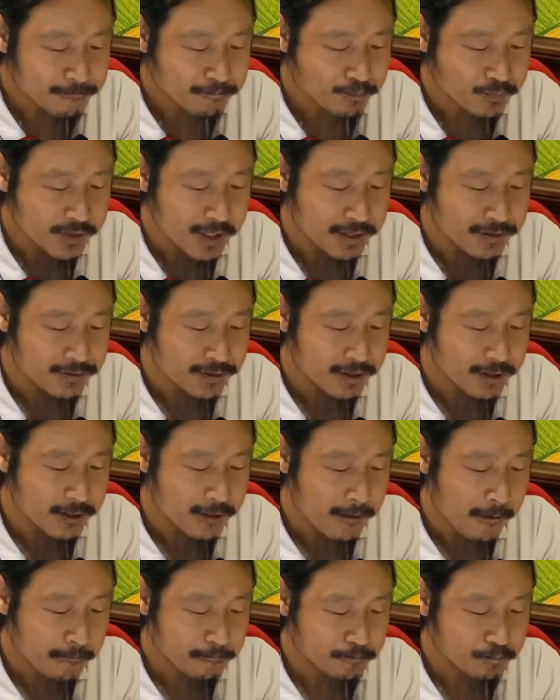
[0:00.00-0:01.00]
And
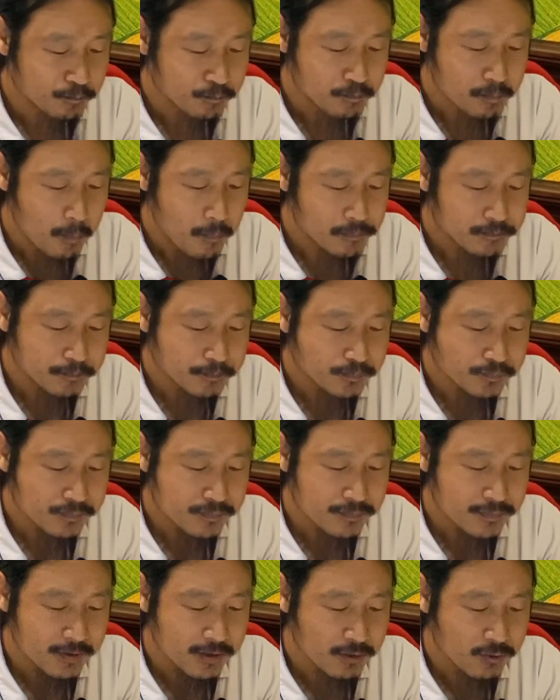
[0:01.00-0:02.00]

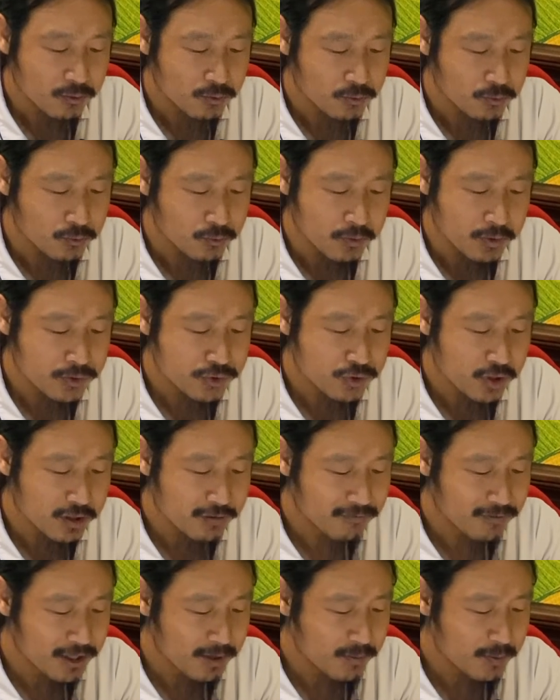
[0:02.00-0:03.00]
we're short
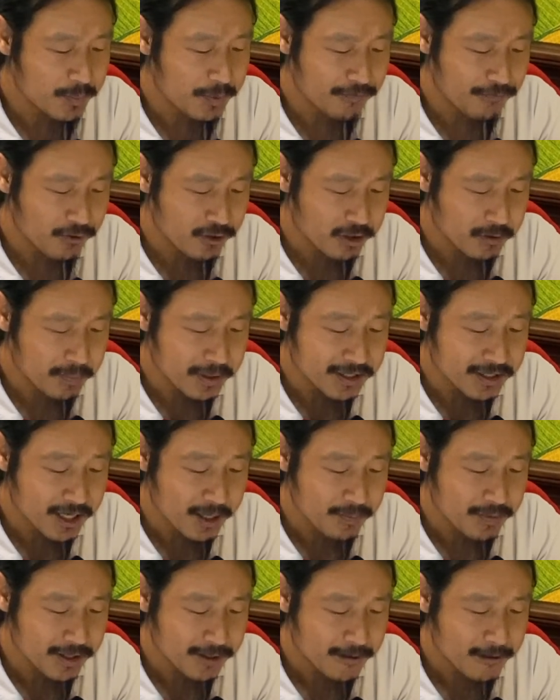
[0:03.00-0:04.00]
of labor before the
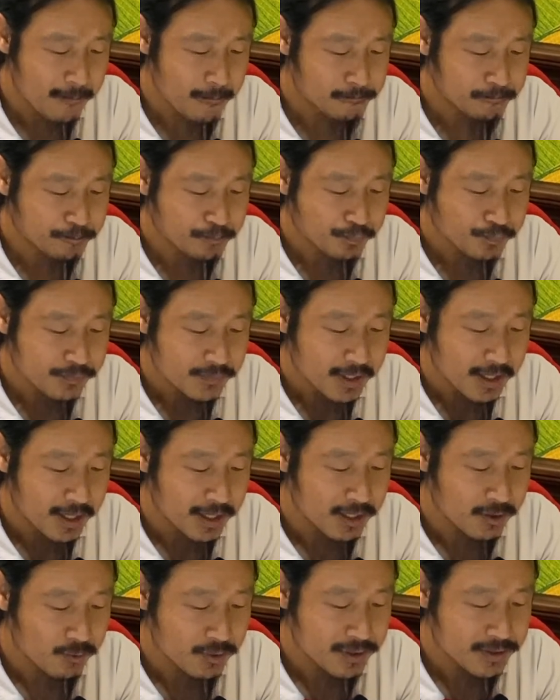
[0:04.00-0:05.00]
pandemic,
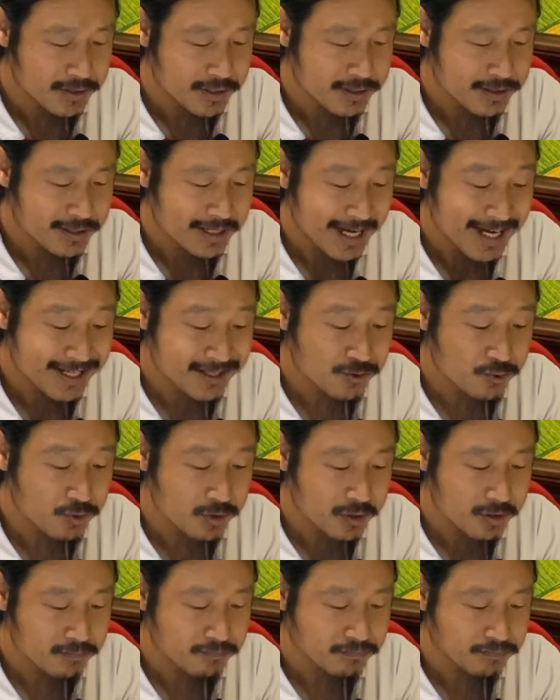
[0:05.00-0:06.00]
and with this
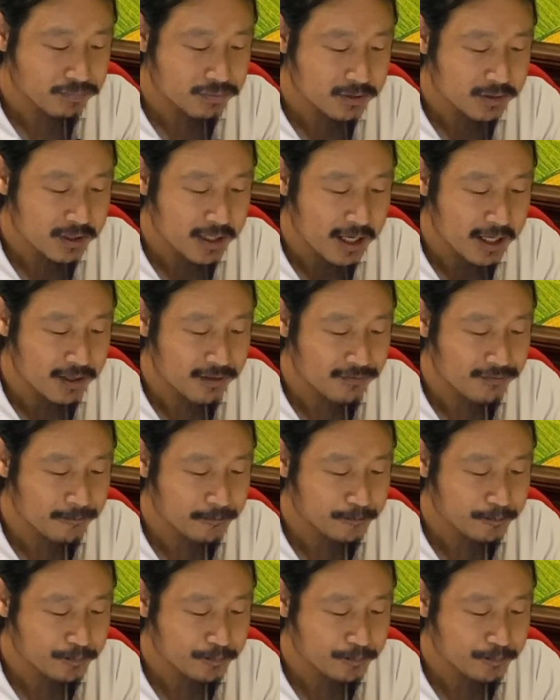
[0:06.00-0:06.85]
extra kind of